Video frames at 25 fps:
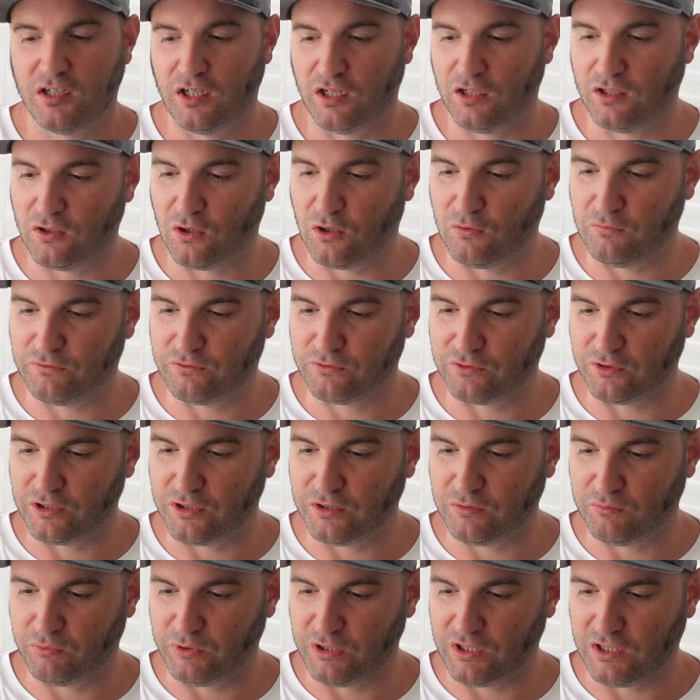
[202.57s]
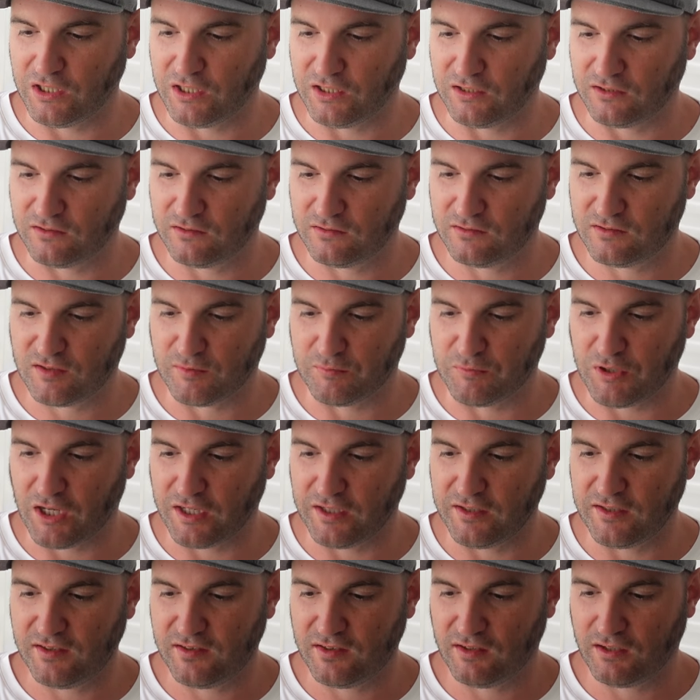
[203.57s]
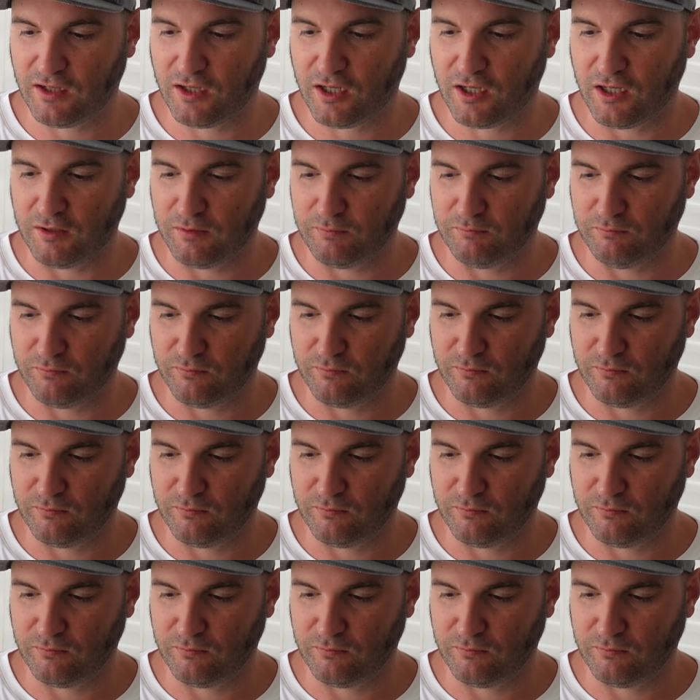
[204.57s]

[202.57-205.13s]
and hopefully we get some nice, uh,